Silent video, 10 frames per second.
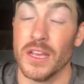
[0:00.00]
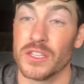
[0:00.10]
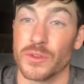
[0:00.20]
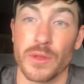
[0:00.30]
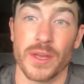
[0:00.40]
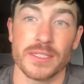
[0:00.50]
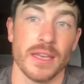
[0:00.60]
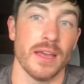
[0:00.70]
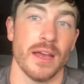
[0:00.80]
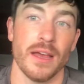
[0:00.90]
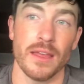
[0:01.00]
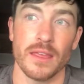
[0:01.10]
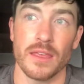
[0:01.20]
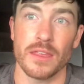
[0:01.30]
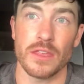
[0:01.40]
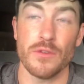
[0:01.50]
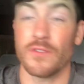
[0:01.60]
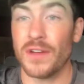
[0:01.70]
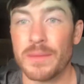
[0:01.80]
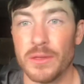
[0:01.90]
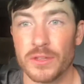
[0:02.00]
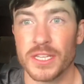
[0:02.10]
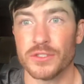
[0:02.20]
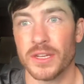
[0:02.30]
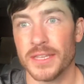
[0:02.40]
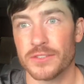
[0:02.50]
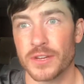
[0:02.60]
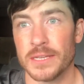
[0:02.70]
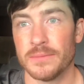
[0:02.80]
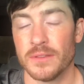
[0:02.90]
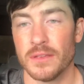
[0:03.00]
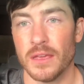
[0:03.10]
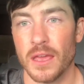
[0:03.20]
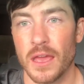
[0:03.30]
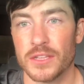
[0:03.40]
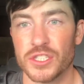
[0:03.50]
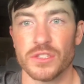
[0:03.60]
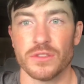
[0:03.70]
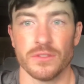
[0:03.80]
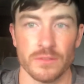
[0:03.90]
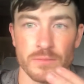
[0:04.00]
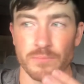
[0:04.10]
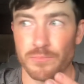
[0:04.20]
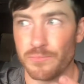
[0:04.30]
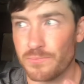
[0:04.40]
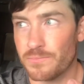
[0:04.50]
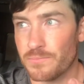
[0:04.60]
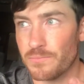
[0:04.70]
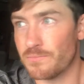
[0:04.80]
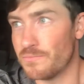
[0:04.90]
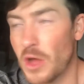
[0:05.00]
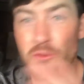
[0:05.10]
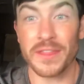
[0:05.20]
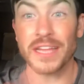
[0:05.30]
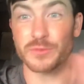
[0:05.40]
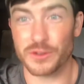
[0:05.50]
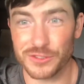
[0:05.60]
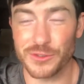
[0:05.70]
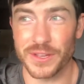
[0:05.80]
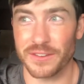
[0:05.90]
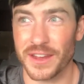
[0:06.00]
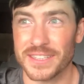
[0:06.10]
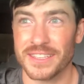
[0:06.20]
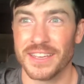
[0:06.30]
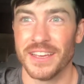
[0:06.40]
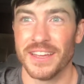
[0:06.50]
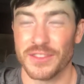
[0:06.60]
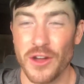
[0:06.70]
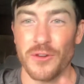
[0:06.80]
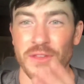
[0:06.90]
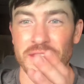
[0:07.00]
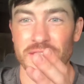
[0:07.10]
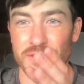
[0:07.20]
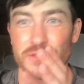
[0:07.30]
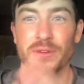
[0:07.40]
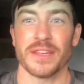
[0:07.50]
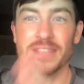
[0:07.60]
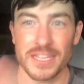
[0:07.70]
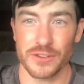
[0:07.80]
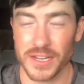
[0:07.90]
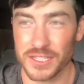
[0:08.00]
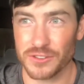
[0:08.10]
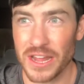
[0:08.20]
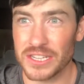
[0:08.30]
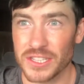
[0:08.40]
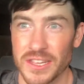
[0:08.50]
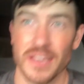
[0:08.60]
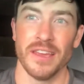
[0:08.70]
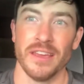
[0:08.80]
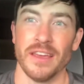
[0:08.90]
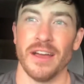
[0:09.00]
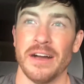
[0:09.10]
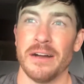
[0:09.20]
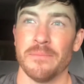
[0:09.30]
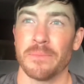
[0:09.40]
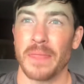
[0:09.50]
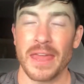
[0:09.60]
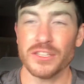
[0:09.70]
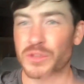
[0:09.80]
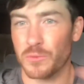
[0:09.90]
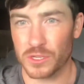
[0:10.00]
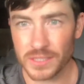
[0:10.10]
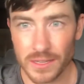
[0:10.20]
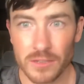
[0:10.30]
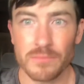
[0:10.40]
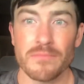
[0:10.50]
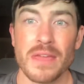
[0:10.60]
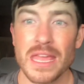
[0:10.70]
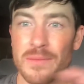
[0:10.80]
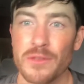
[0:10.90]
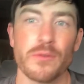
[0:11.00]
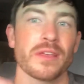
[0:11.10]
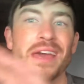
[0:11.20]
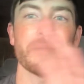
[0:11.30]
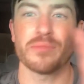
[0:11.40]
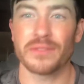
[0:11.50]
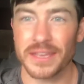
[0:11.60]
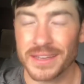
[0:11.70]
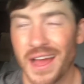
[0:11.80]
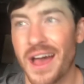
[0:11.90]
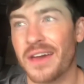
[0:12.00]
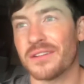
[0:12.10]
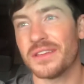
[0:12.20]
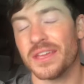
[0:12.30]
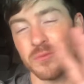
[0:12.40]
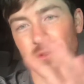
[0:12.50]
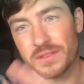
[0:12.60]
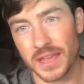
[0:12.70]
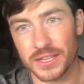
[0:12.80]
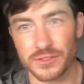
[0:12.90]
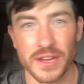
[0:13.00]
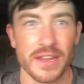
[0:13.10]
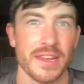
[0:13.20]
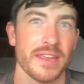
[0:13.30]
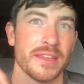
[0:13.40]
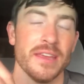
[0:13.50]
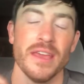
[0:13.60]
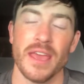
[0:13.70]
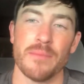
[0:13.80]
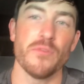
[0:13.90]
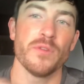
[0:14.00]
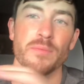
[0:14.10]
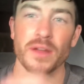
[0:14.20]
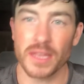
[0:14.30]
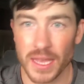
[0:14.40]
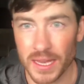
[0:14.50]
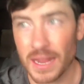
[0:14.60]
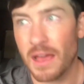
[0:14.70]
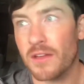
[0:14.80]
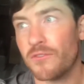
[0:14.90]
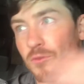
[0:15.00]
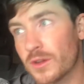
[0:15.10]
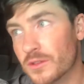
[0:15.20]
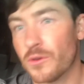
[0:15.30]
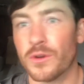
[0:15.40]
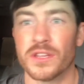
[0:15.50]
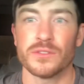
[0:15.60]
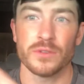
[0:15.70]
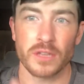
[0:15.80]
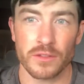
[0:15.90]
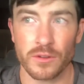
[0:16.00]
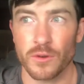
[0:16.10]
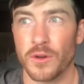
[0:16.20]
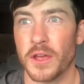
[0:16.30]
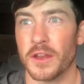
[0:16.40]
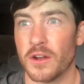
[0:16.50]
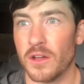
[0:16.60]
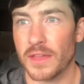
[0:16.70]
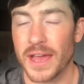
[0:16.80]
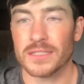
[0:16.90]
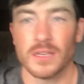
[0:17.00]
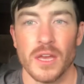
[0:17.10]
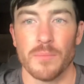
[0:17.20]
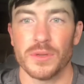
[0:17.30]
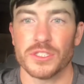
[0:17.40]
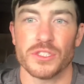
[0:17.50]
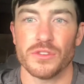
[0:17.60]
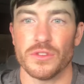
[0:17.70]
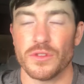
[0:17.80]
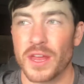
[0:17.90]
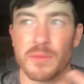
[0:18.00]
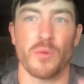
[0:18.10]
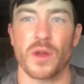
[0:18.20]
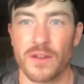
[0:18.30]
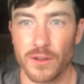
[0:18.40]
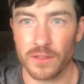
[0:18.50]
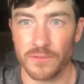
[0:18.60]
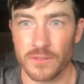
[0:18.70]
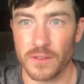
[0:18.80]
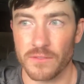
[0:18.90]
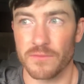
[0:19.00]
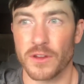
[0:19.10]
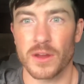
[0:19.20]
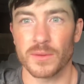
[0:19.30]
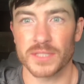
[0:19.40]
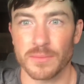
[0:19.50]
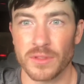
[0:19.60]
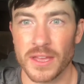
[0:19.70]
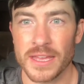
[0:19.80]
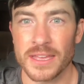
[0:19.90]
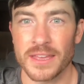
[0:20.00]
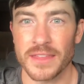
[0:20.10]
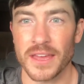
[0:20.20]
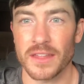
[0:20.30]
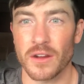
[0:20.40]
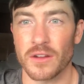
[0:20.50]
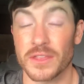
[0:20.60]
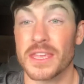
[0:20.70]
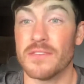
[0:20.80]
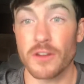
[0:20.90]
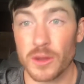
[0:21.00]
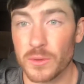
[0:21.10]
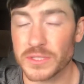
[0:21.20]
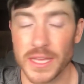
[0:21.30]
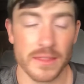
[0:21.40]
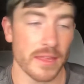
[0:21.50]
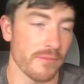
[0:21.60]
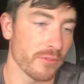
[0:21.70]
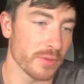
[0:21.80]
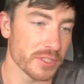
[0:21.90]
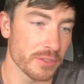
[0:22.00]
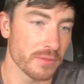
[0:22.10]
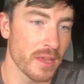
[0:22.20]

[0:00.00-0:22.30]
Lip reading: So anyways, you can find people to teach you how to day trade. Just know that that's what you're doing, right? Know that you're doing a day trading strategy. And as you get more skilled, maybe you can kind of blend hodling with day trading and moving money in and out of one coin to another coin and all that. But just you got to be aware of all the variables at play that are the key variables that influence you.